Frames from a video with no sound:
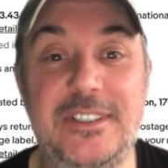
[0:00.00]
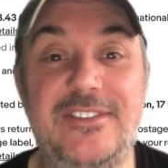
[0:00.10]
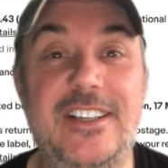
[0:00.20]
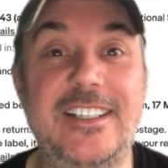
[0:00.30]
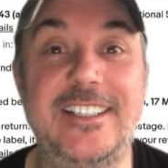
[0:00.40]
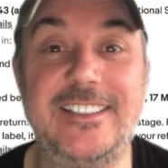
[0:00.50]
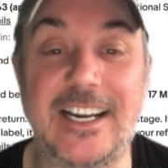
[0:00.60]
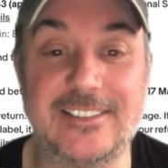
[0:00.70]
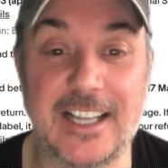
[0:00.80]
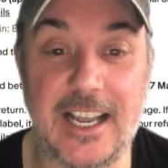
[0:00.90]
You've got the
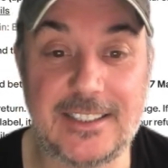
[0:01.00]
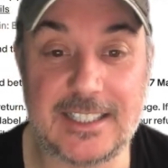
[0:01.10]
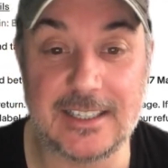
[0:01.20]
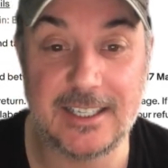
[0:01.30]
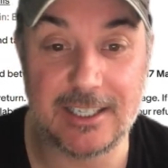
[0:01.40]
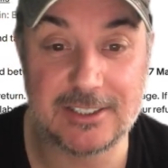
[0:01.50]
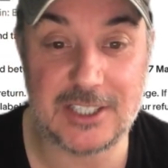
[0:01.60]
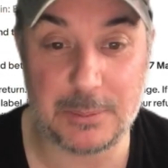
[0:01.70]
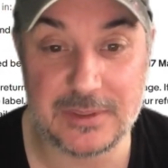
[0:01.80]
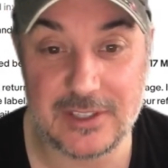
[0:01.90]
gazelle there standing on
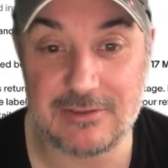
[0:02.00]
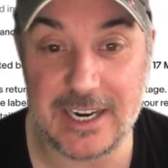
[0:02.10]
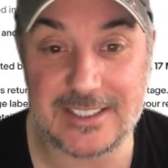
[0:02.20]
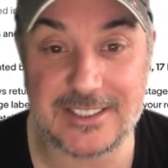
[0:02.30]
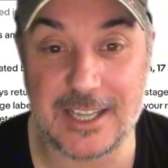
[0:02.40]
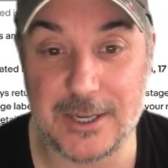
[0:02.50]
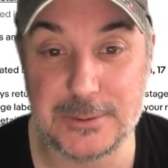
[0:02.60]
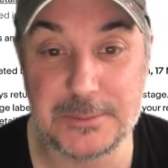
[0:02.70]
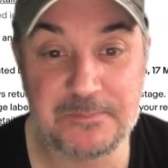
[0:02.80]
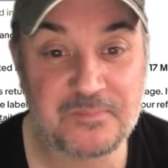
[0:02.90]
top of the red stone,